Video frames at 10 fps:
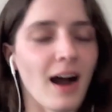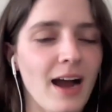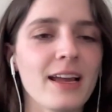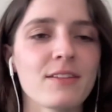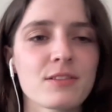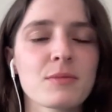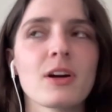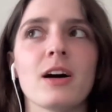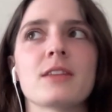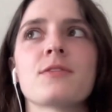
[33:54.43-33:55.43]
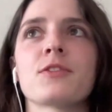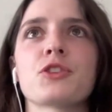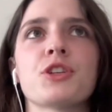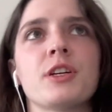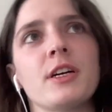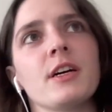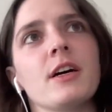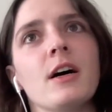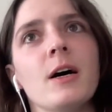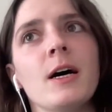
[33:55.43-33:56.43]
I have some thoughts for sure.
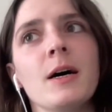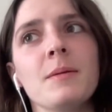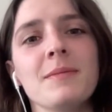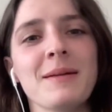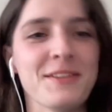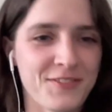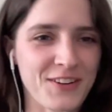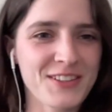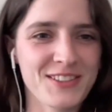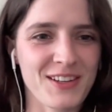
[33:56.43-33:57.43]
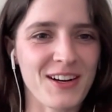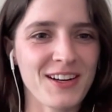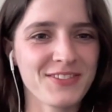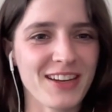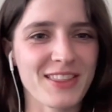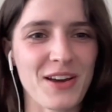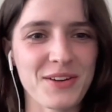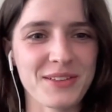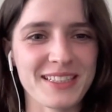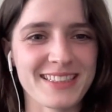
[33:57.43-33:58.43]
First off, I thought
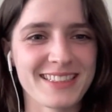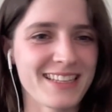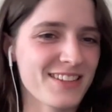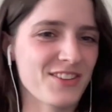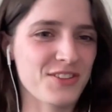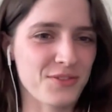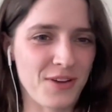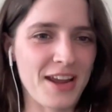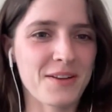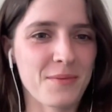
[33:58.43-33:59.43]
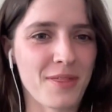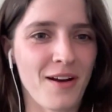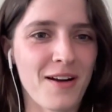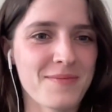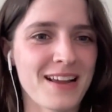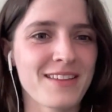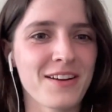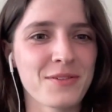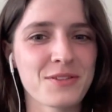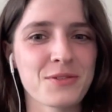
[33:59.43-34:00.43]
this is just a random thought, but I
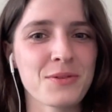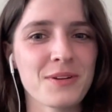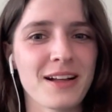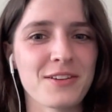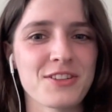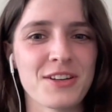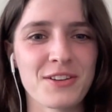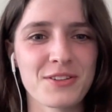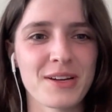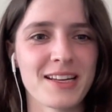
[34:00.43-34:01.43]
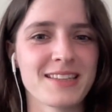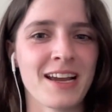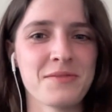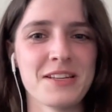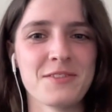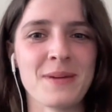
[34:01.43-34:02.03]
thought it was cool how she also had a Taiwanese